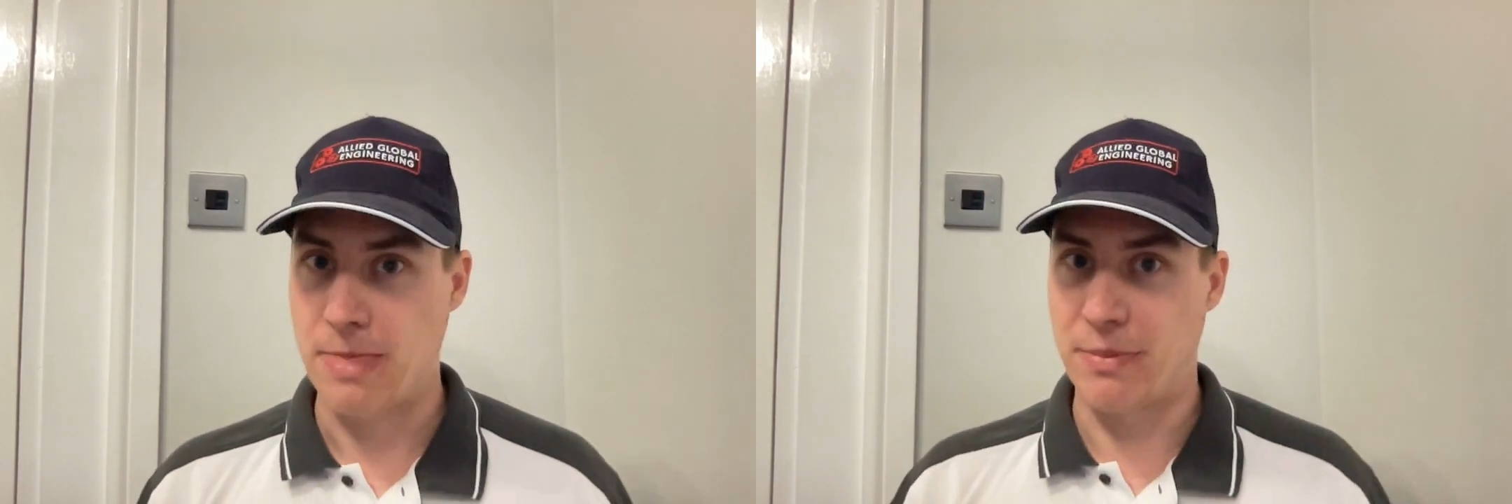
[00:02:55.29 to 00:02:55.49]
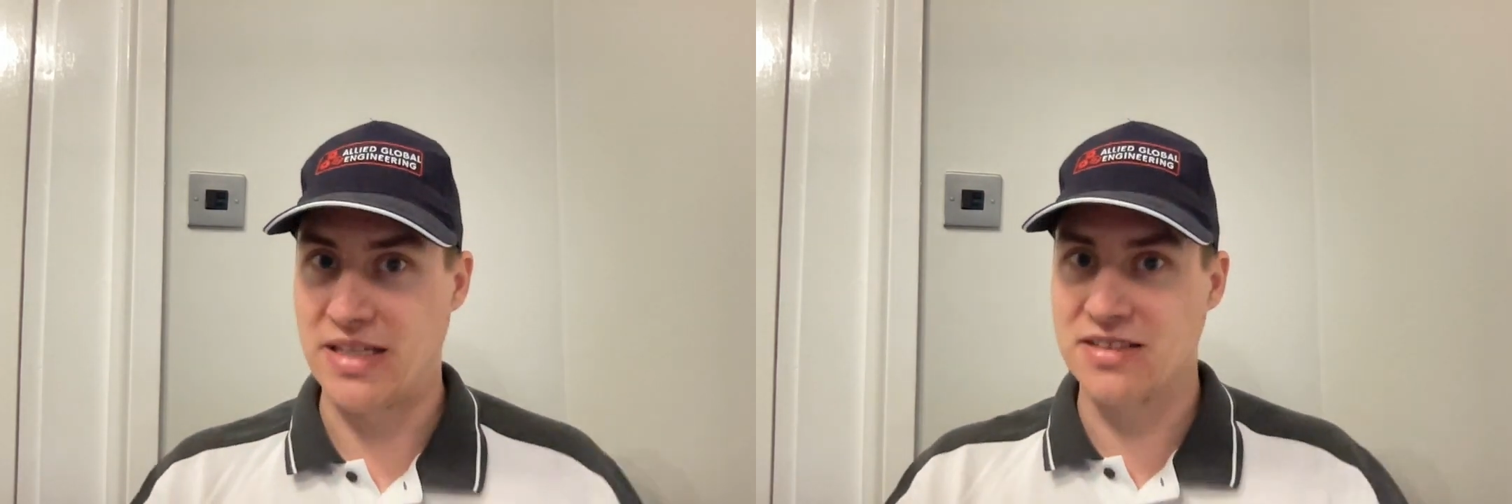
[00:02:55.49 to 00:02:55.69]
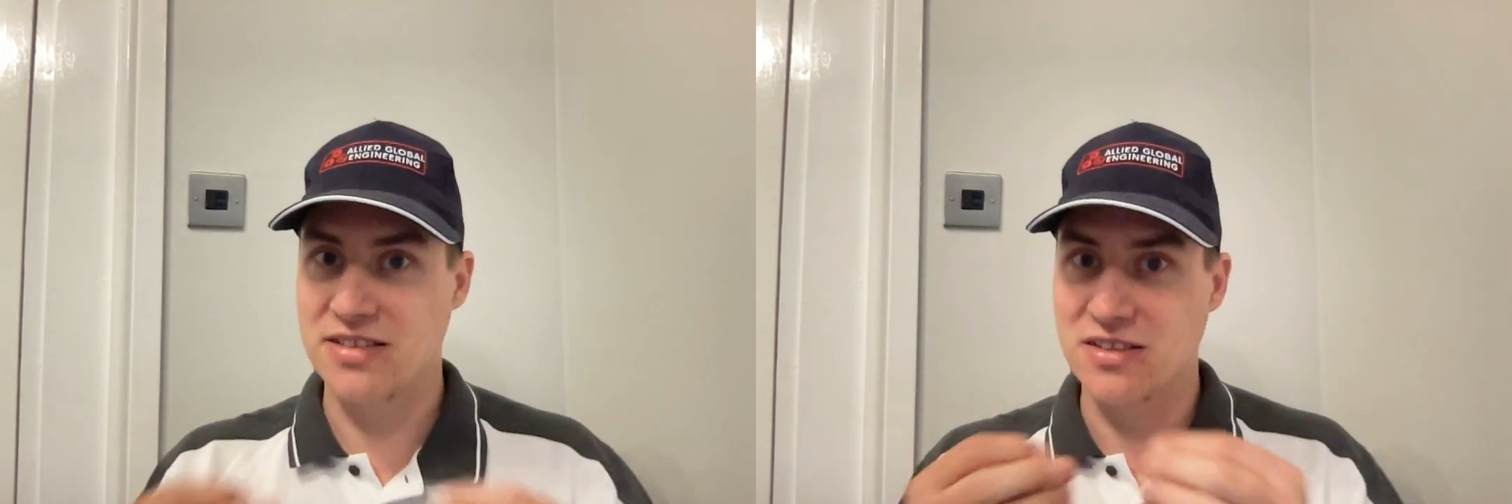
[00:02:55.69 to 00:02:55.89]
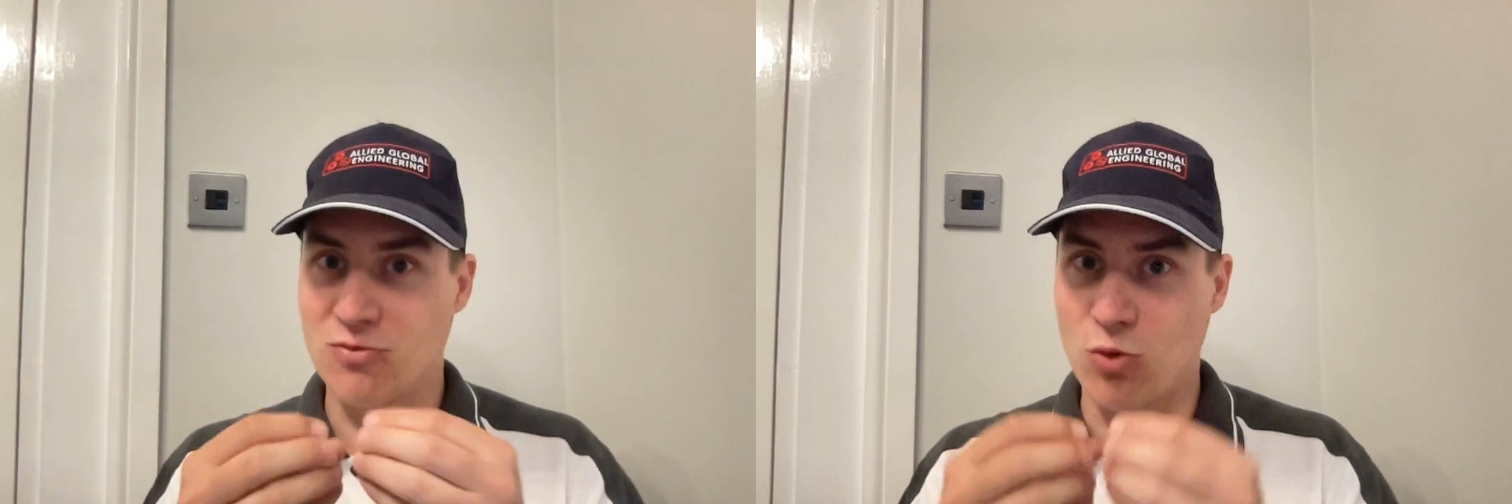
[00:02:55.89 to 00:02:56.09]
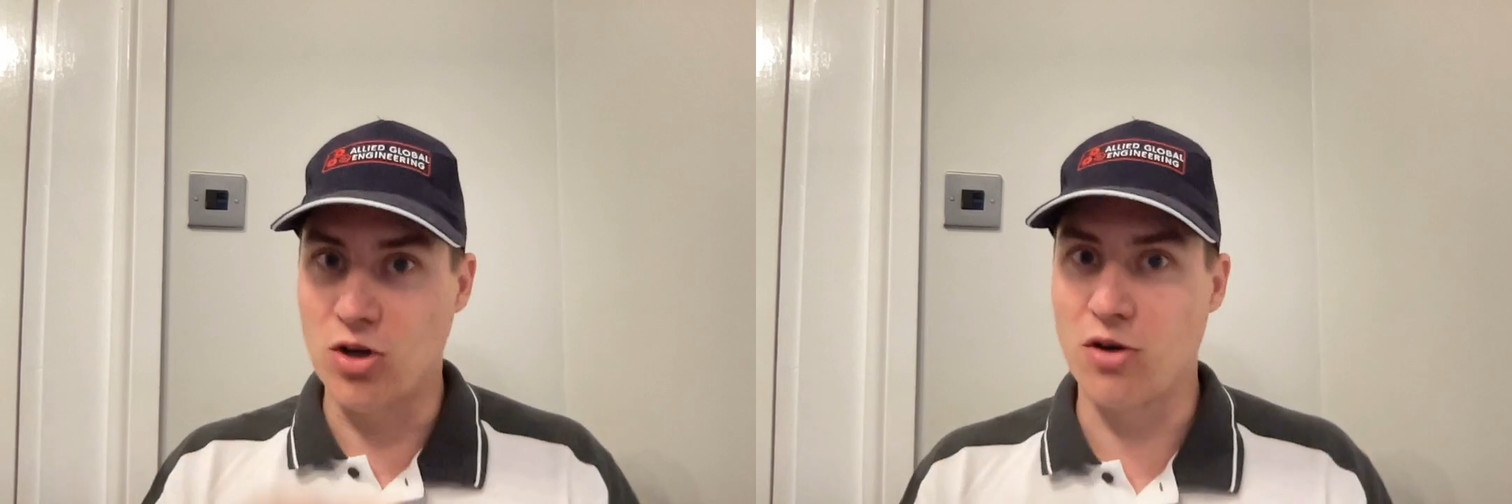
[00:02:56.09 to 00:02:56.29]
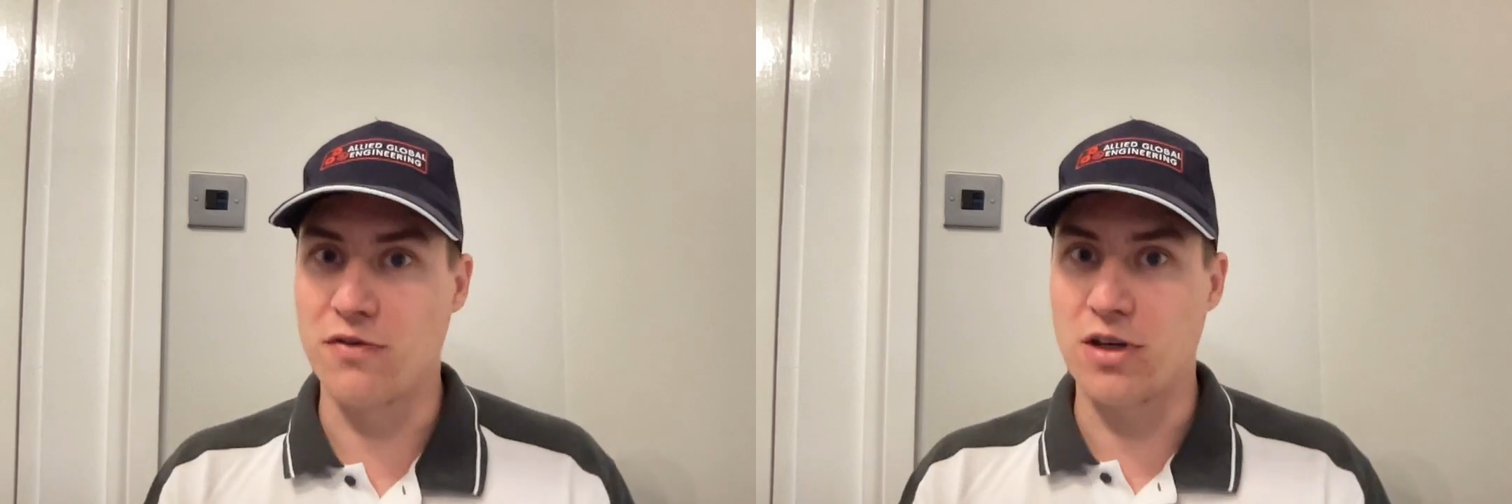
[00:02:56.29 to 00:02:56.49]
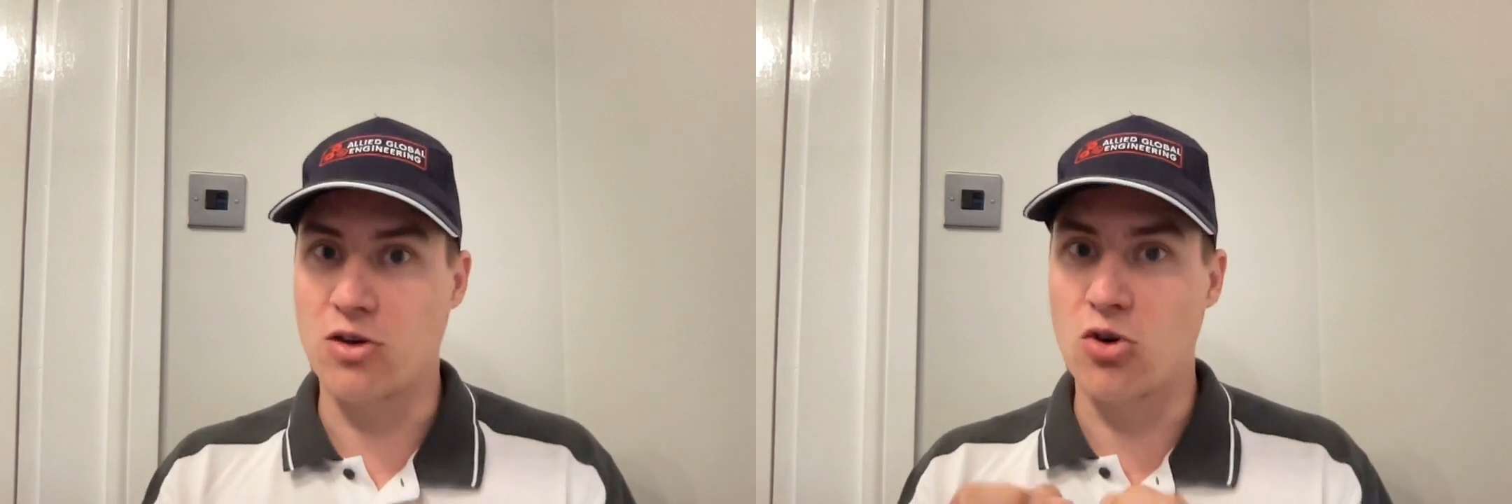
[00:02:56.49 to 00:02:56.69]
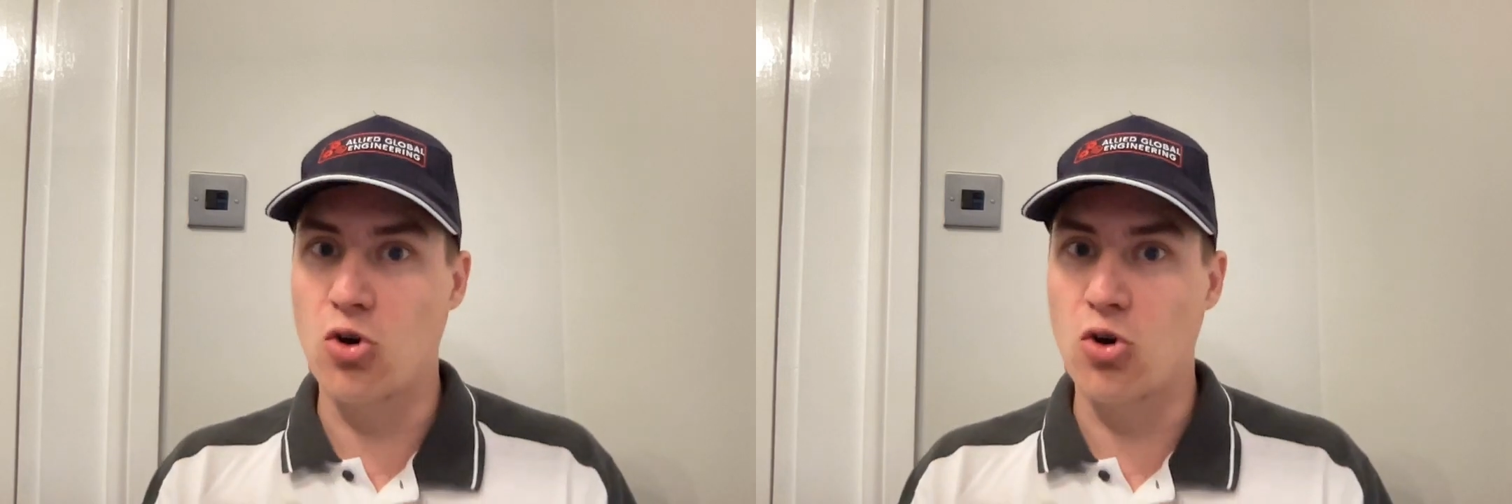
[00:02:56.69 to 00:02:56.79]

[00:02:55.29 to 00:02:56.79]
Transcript: But this is one of the